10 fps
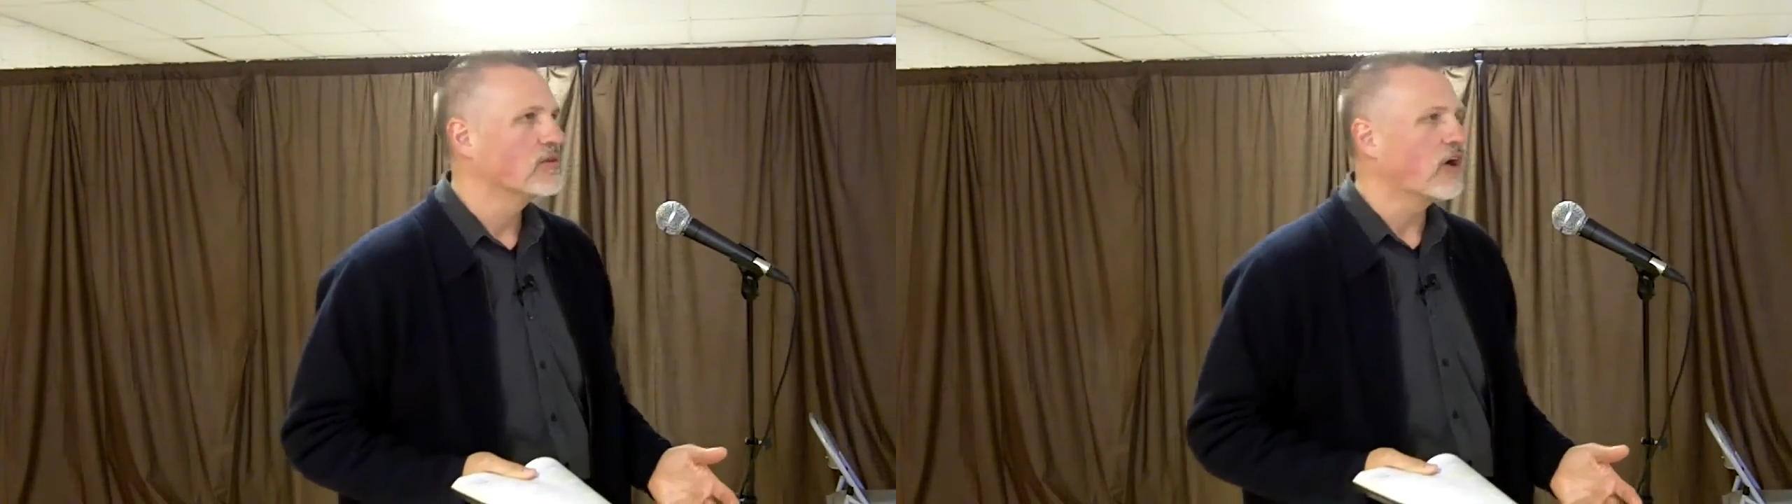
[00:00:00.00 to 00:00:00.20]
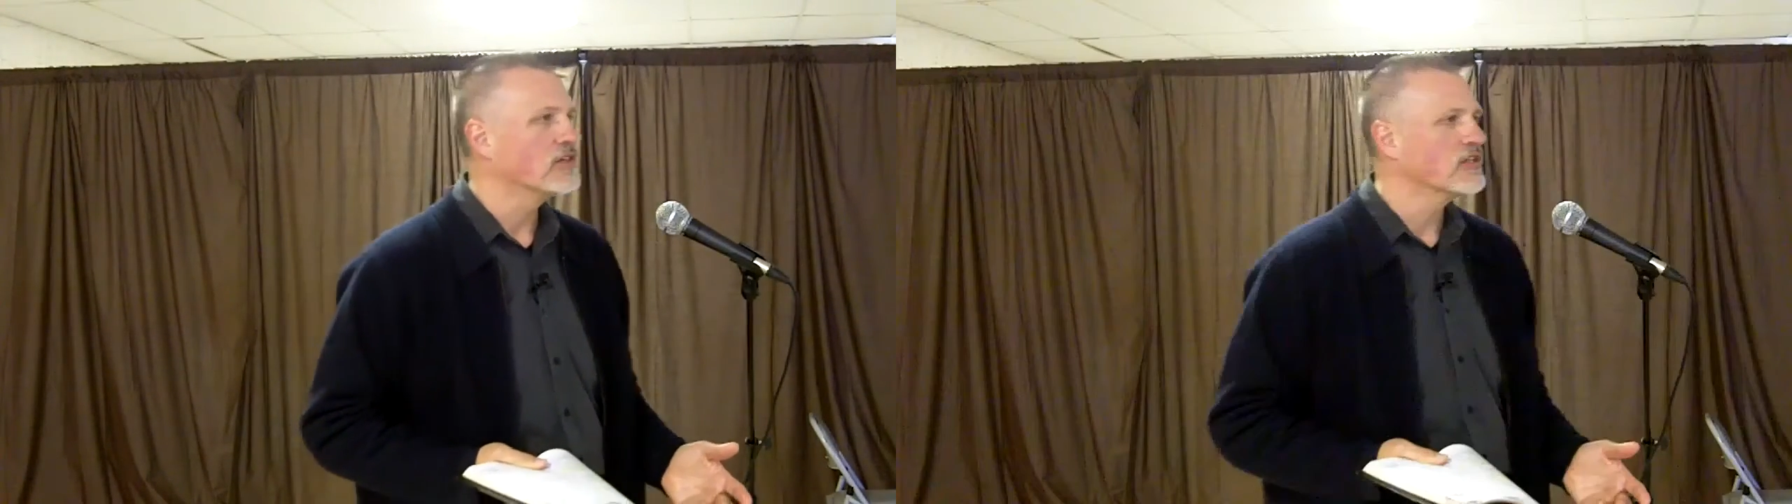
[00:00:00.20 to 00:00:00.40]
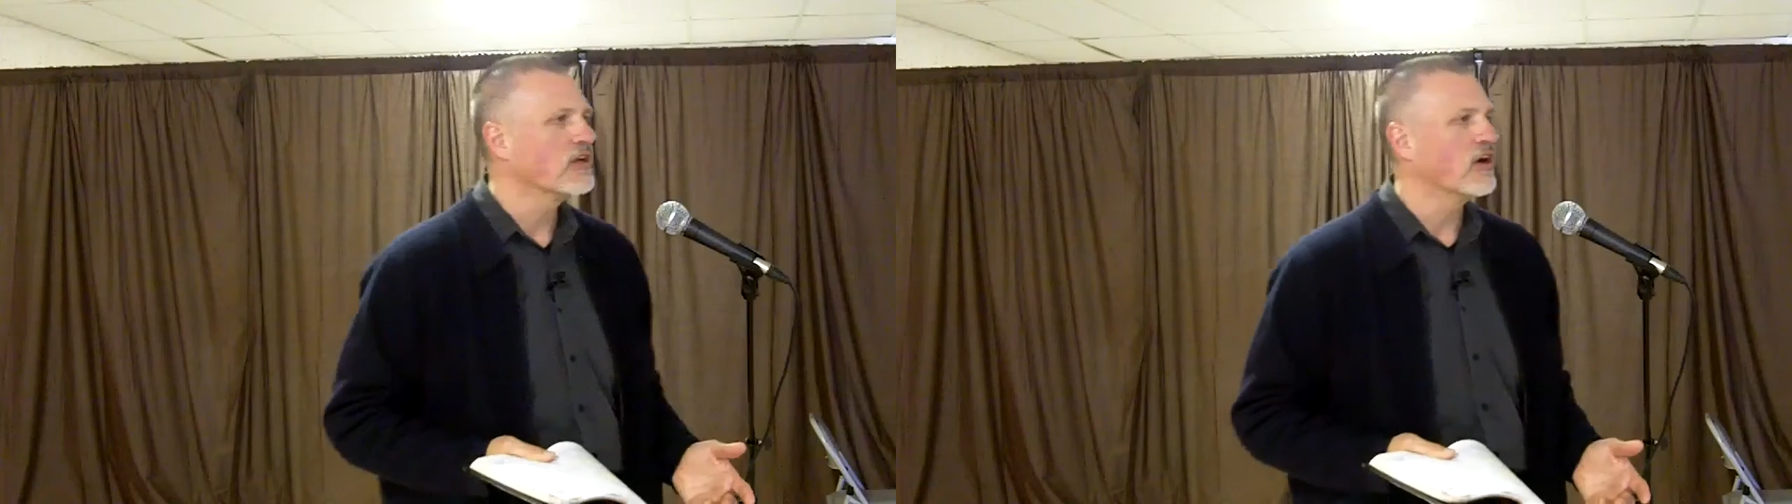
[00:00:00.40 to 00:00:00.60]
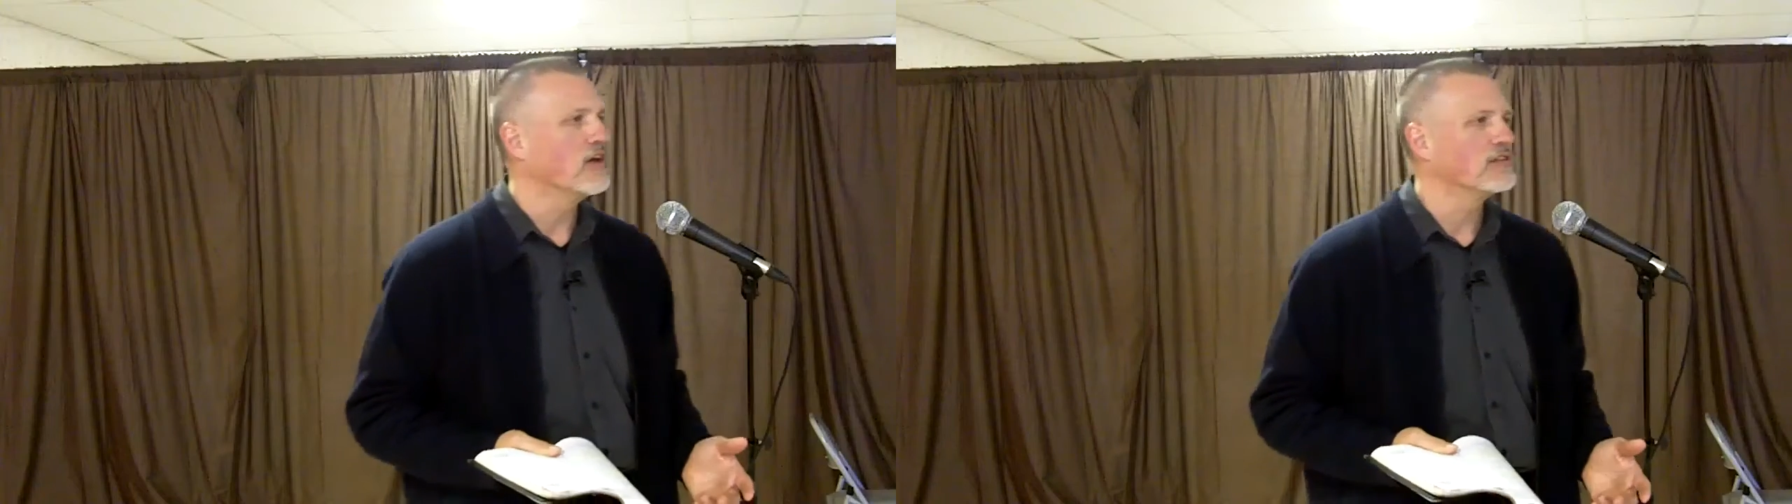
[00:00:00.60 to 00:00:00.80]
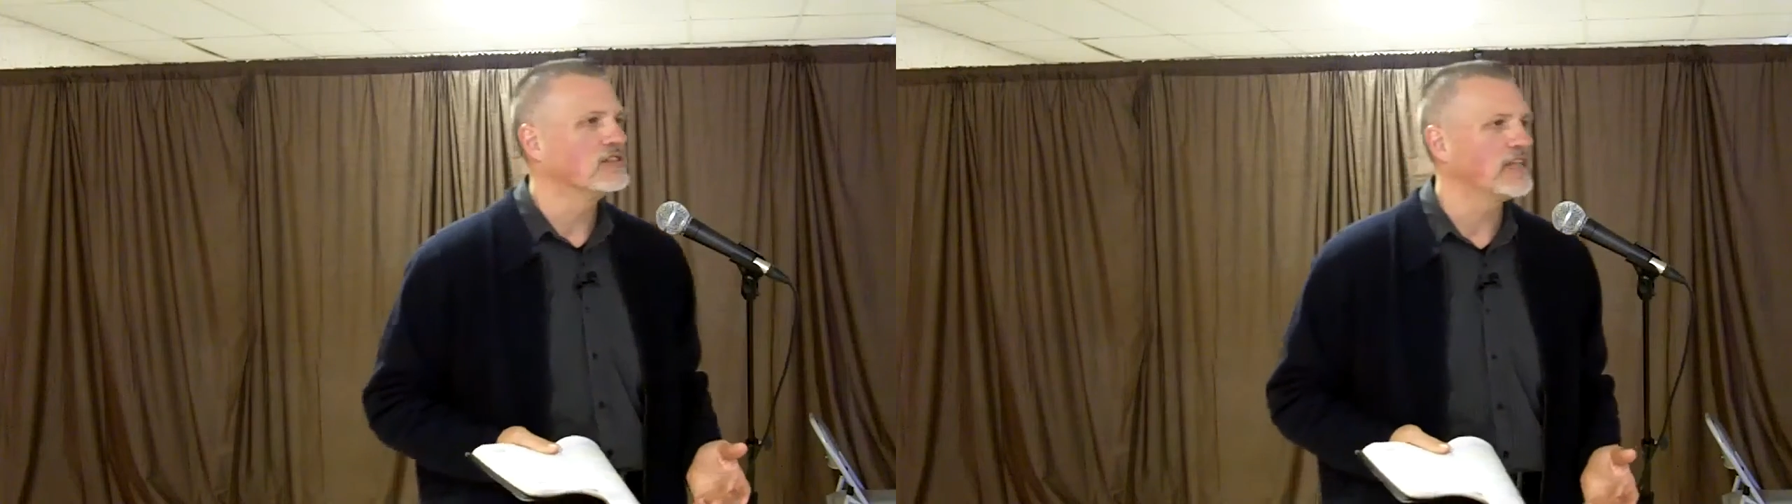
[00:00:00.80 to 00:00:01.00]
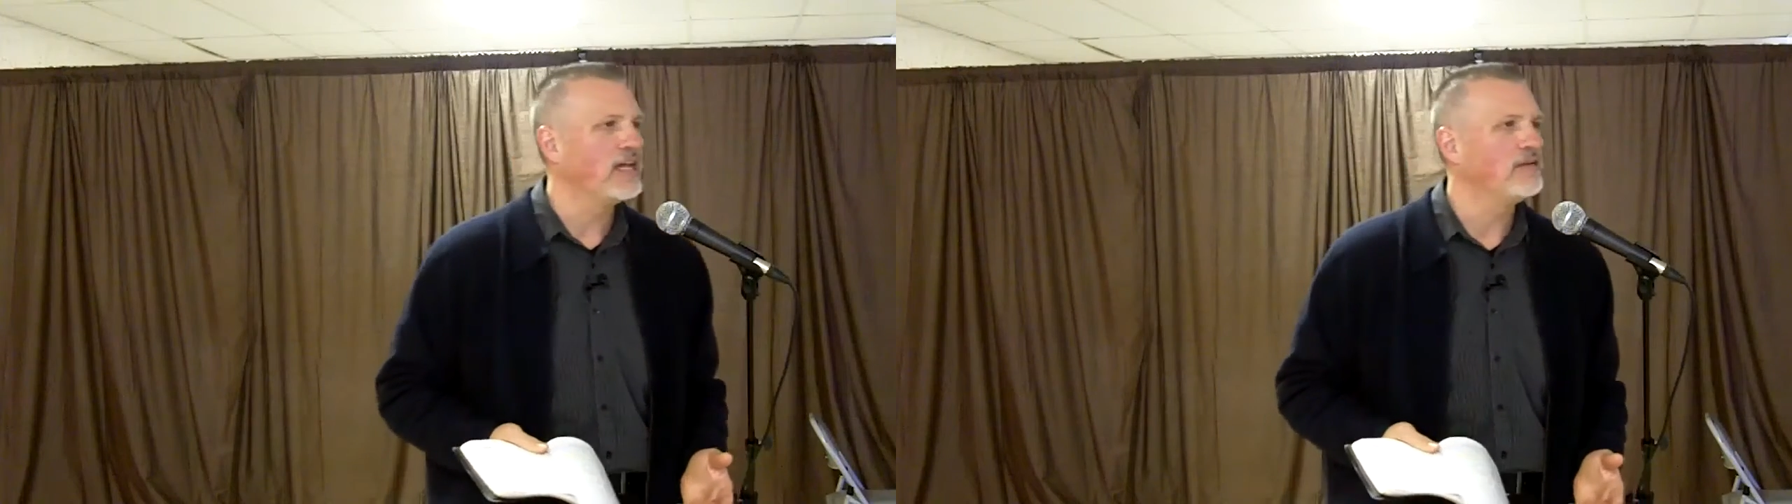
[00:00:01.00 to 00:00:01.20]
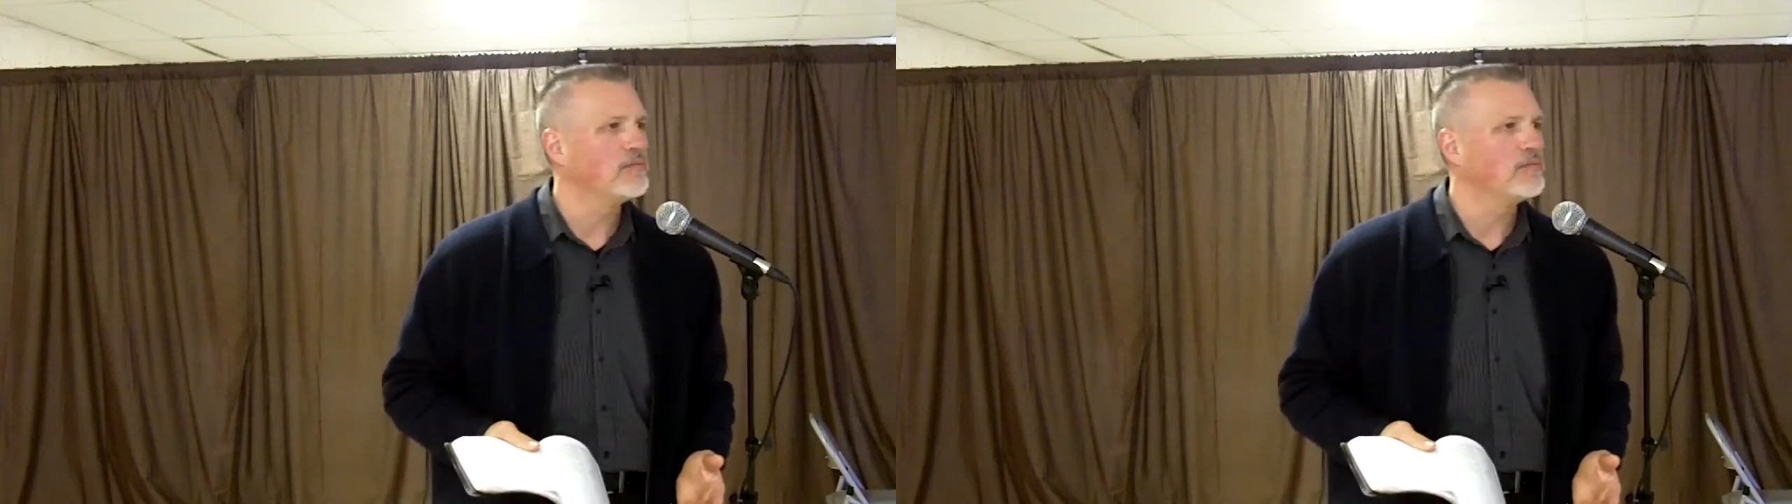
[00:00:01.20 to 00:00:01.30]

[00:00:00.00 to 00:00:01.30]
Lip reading: Carson called and said,